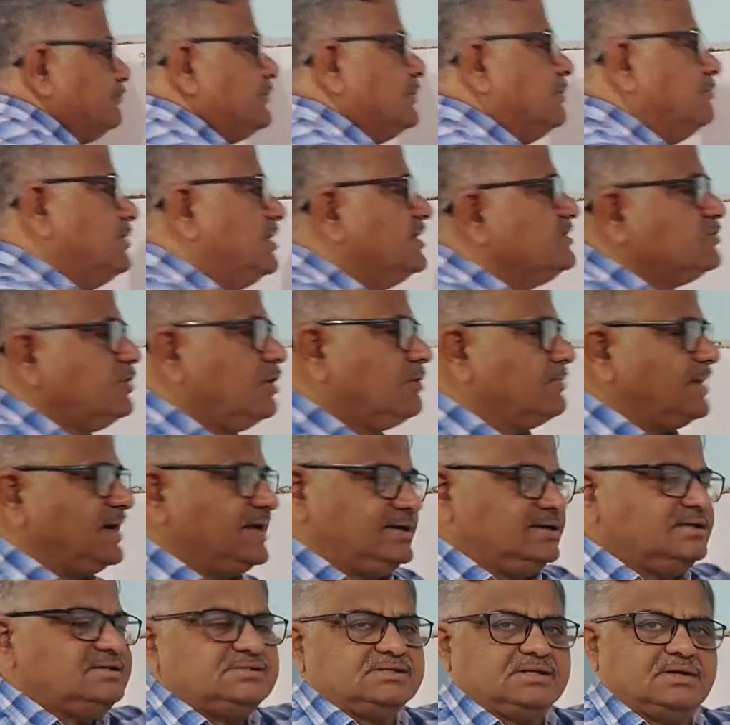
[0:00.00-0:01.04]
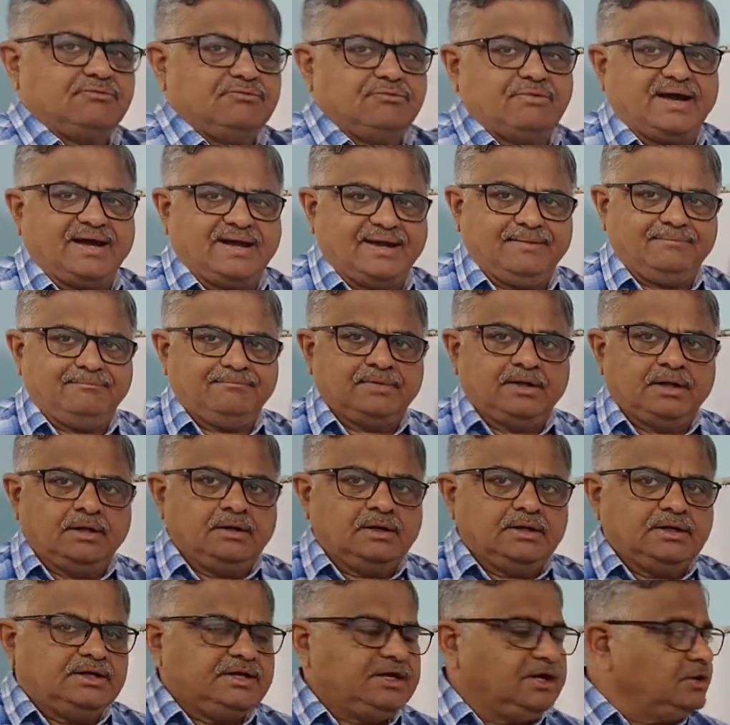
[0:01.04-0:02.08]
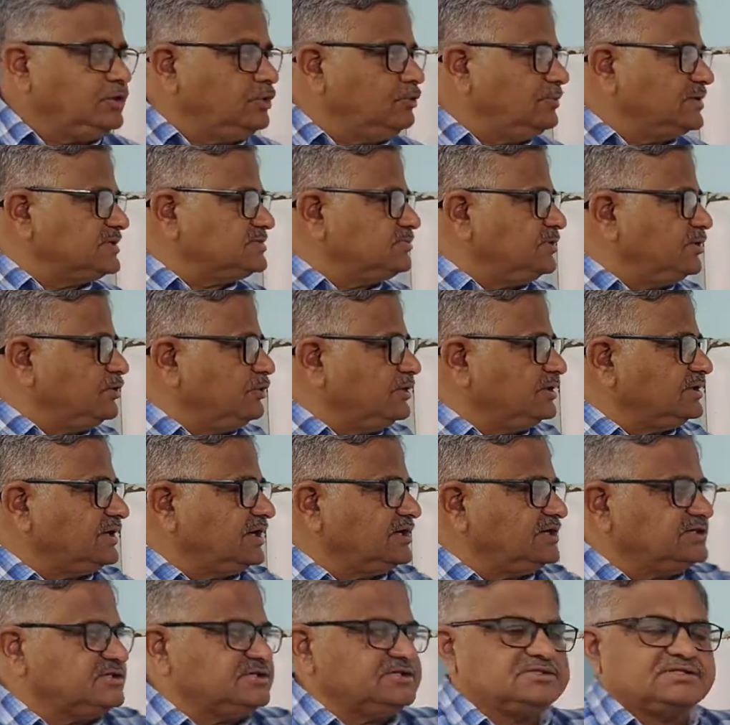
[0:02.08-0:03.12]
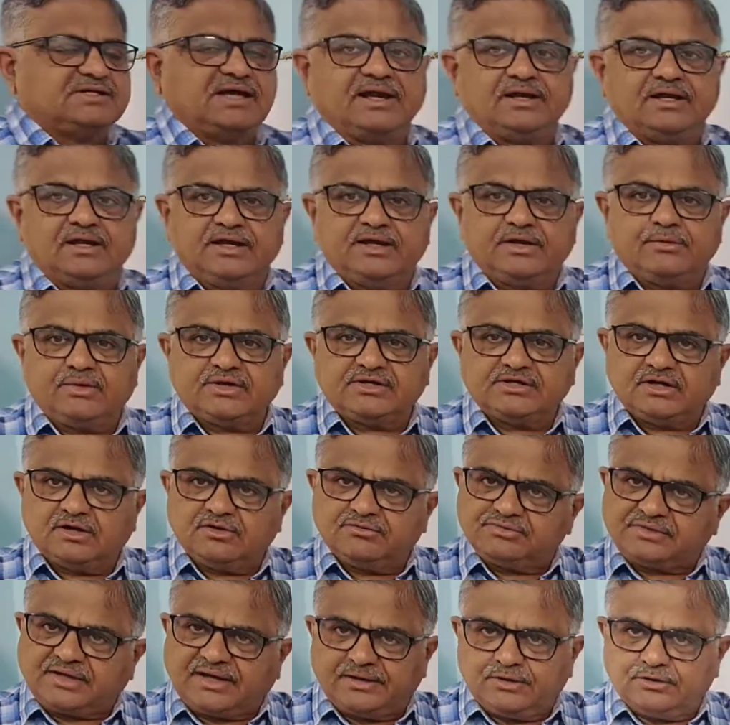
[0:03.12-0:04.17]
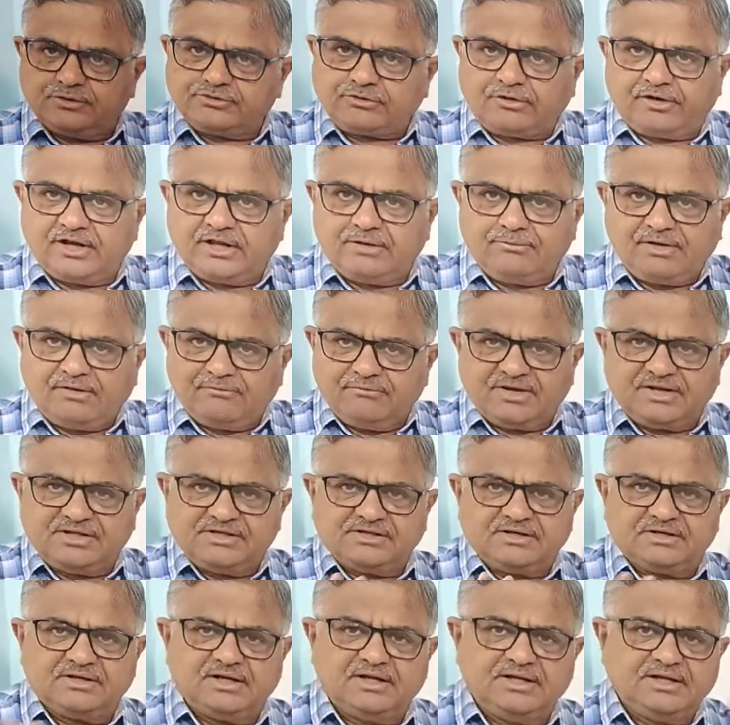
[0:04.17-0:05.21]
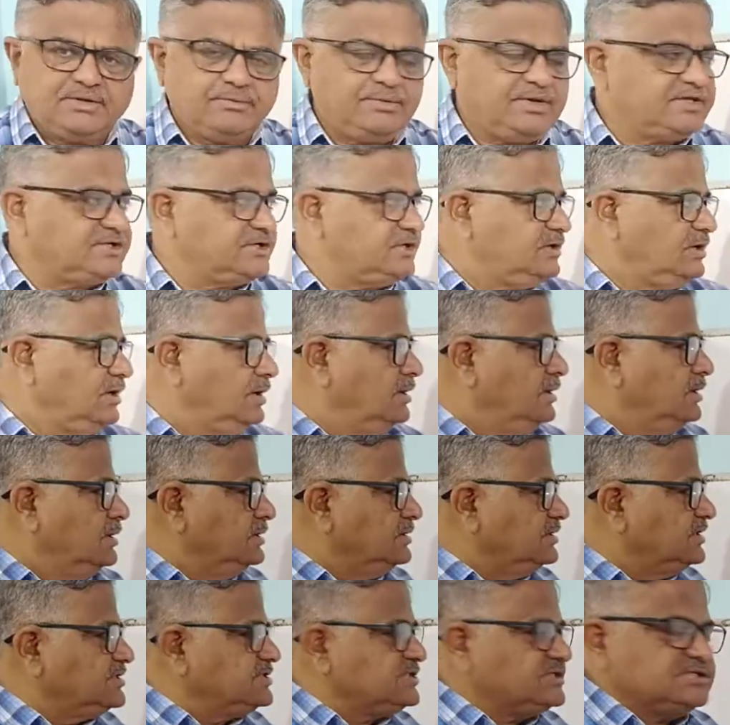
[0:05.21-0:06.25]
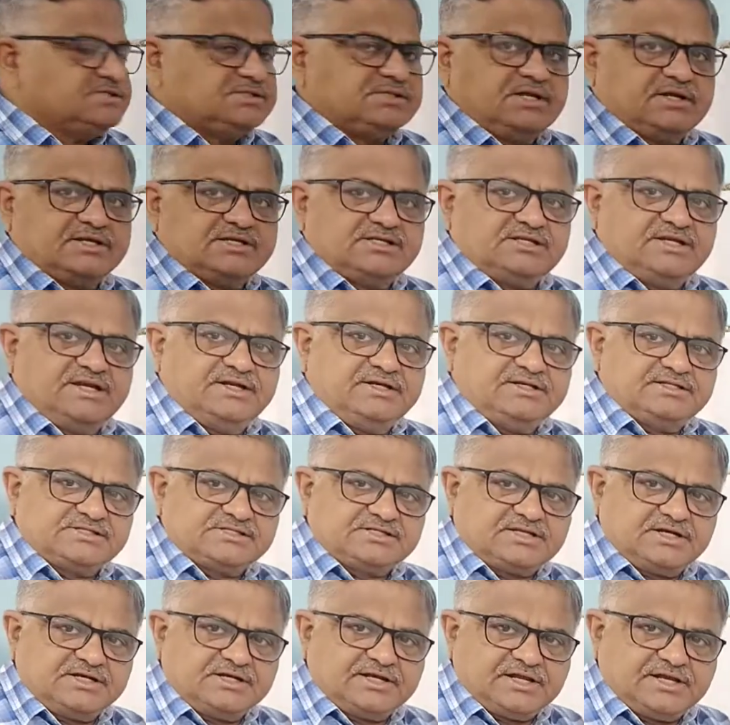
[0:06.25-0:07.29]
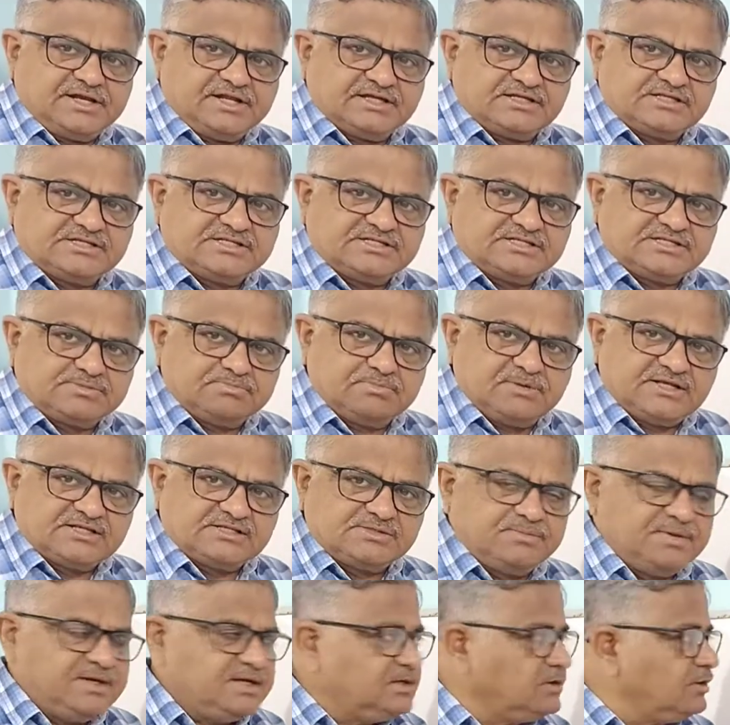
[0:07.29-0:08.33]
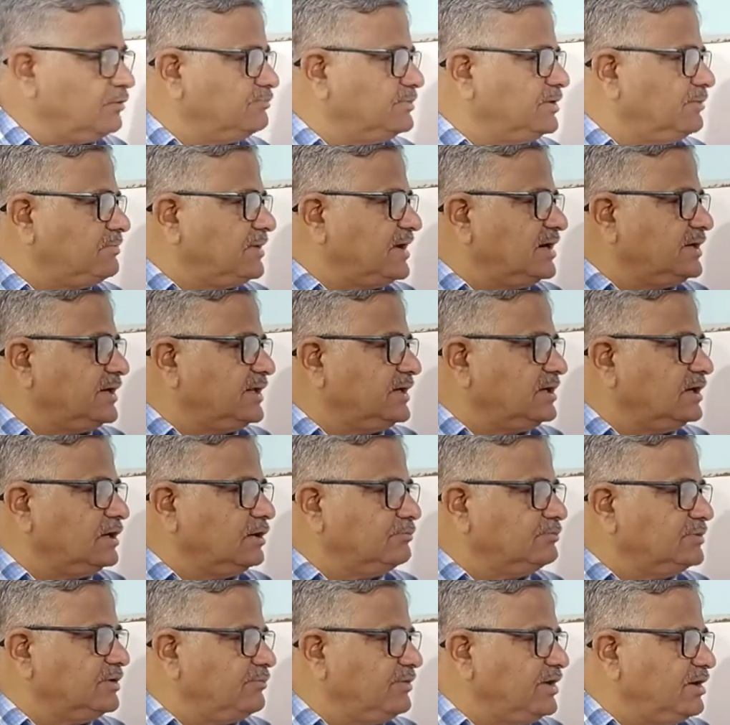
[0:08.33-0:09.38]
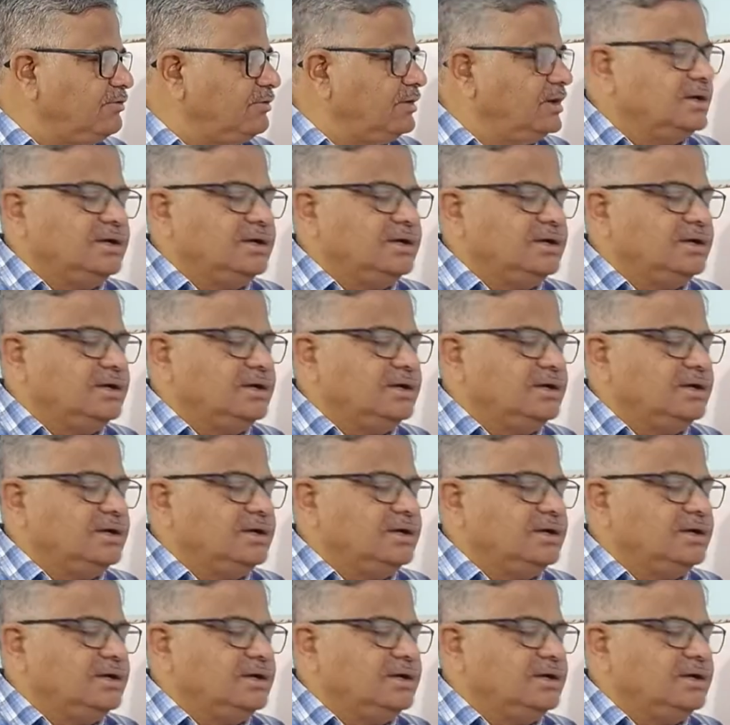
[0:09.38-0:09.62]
plus or minus phi. Here you must be knowing that it is equation of sinusoidal wave, very general equation. This is the instantaneous displacement of the particle of the wave.